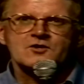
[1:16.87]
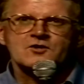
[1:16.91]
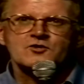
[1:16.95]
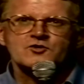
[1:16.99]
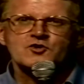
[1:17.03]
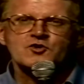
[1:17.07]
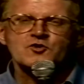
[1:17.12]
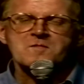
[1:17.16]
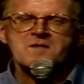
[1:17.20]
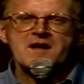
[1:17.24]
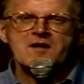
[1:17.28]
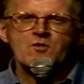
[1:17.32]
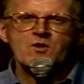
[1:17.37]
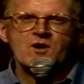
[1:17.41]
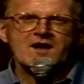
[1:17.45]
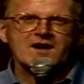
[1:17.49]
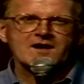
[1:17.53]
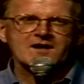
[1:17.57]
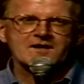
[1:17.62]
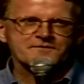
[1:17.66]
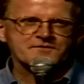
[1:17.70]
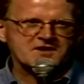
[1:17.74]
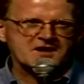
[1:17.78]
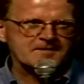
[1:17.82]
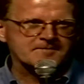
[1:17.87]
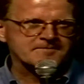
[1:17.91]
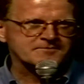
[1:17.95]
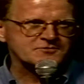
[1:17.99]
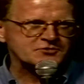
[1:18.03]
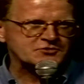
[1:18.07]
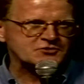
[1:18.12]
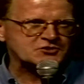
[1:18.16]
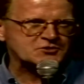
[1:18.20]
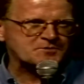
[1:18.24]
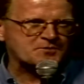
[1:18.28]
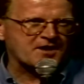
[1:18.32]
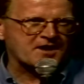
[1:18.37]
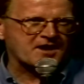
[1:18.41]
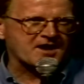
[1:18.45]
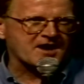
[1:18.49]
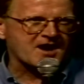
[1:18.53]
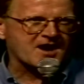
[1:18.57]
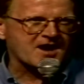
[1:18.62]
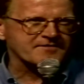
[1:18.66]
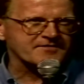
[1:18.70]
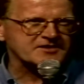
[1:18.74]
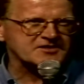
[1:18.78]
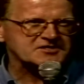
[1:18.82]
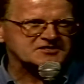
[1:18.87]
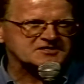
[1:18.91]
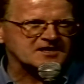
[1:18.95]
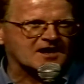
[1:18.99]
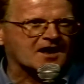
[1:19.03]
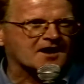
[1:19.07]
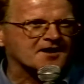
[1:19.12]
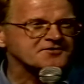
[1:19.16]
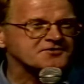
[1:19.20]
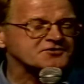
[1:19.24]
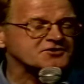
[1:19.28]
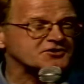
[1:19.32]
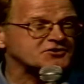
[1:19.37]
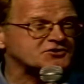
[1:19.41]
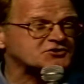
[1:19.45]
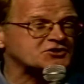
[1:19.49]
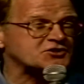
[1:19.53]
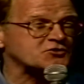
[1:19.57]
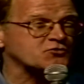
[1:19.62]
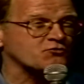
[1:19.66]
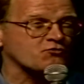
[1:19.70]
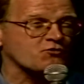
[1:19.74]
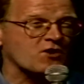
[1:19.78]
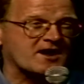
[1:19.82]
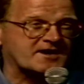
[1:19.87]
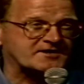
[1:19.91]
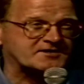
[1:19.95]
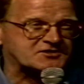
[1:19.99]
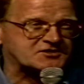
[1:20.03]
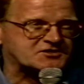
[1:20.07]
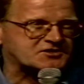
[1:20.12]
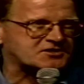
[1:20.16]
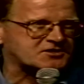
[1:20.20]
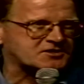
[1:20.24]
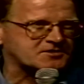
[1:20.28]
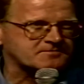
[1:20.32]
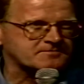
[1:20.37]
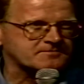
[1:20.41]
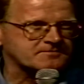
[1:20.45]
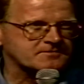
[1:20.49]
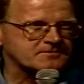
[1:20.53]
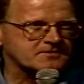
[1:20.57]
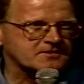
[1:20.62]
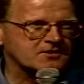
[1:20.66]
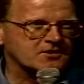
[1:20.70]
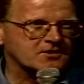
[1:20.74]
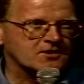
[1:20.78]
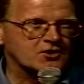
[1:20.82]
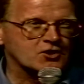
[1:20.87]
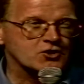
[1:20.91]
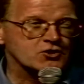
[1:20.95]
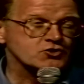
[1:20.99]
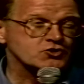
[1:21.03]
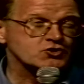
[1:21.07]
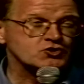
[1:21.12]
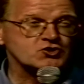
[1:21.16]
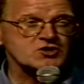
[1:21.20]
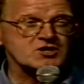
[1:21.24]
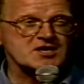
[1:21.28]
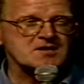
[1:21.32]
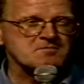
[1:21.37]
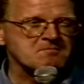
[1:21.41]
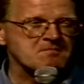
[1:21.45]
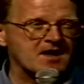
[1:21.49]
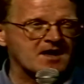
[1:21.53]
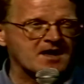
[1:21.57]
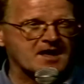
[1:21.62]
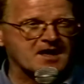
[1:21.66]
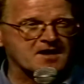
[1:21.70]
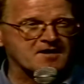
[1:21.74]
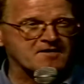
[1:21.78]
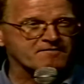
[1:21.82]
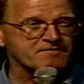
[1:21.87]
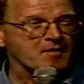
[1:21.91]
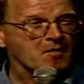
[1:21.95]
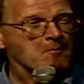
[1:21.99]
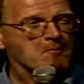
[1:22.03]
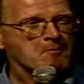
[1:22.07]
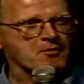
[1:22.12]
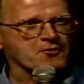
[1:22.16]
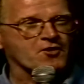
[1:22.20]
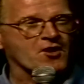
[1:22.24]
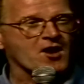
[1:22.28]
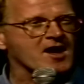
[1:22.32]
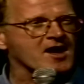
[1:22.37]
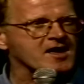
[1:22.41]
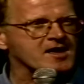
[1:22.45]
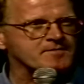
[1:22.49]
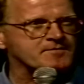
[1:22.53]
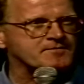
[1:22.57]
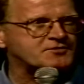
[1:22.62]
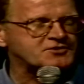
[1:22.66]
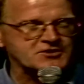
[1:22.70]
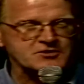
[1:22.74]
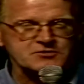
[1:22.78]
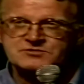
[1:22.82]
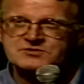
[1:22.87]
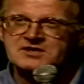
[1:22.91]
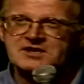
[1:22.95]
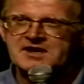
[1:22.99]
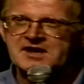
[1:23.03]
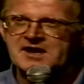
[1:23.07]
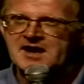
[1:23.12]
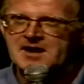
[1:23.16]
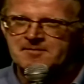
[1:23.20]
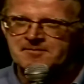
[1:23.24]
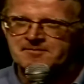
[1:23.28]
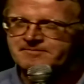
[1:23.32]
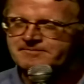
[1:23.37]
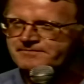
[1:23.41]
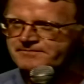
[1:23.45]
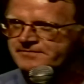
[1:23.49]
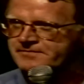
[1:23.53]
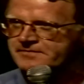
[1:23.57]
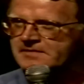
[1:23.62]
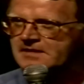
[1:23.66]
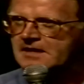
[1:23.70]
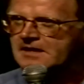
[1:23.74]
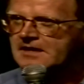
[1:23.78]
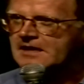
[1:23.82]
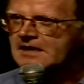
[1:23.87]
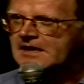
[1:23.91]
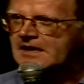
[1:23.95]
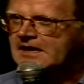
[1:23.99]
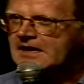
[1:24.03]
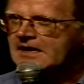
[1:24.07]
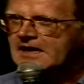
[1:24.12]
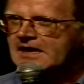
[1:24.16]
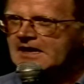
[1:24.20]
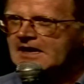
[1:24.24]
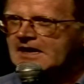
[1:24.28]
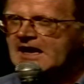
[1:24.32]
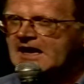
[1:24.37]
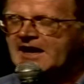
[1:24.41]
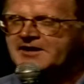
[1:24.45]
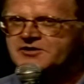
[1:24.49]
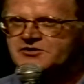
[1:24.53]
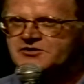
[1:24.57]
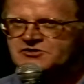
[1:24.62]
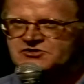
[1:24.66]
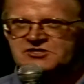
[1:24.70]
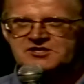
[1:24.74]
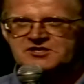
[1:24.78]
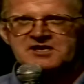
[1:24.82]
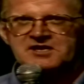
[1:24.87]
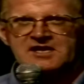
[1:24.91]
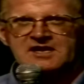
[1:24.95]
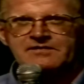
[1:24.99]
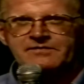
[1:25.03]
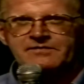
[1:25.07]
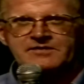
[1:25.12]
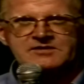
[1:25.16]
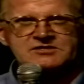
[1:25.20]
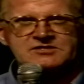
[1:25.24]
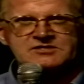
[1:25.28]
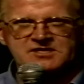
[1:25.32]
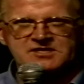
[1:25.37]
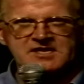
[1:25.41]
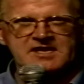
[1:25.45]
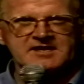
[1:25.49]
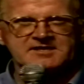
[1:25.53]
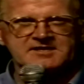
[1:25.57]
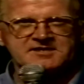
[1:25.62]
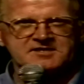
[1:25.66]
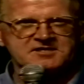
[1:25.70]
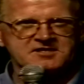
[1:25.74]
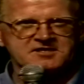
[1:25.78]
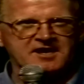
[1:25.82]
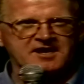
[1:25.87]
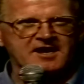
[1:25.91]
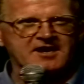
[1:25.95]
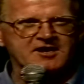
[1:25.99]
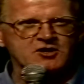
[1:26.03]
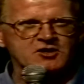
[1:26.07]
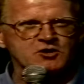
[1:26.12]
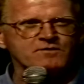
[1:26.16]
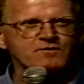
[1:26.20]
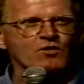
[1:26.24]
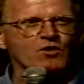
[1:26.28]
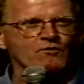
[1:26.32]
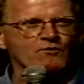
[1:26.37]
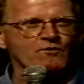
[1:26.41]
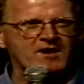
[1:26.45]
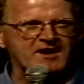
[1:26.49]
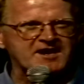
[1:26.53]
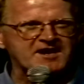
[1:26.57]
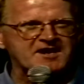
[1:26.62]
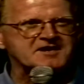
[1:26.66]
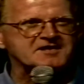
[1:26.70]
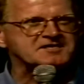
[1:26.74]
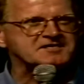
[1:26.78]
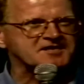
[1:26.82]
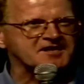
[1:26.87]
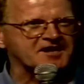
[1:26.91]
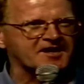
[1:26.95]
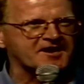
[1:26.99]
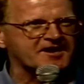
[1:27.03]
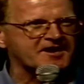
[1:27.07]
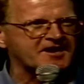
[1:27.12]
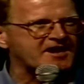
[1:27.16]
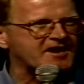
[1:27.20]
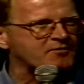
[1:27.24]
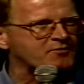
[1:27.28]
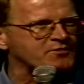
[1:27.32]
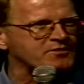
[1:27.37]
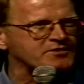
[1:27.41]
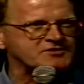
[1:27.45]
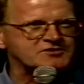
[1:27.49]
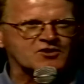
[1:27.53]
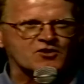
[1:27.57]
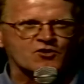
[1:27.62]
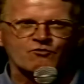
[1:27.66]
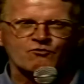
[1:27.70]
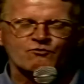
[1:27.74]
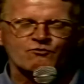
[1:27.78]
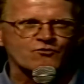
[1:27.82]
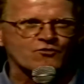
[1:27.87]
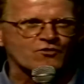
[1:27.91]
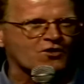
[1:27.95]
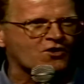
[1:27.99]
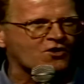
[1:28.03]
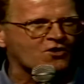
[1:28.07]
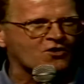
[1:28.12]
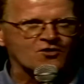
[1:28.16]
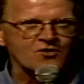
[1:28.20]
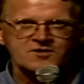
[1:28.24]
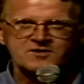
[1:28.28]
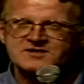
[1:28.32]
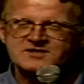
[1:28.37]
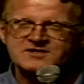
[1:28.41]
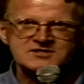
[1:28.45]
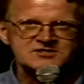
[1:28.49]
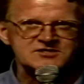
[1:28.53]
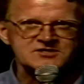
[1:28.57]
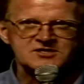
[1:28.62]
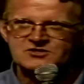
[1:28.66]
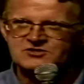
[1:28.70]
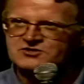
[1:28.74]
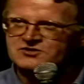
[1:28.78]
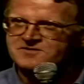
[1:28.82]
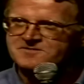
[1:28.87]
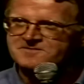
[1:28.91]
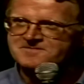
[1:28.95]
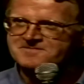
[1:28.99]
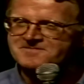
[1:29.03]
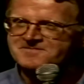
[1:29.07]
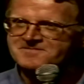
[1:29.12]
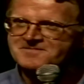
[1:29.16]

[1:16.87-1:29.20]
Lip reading: You may well have come to Spring Harvest under duress. She may have bribed you to come. And you're sitting in this theater tonight and you've already decided it was a wrong decision.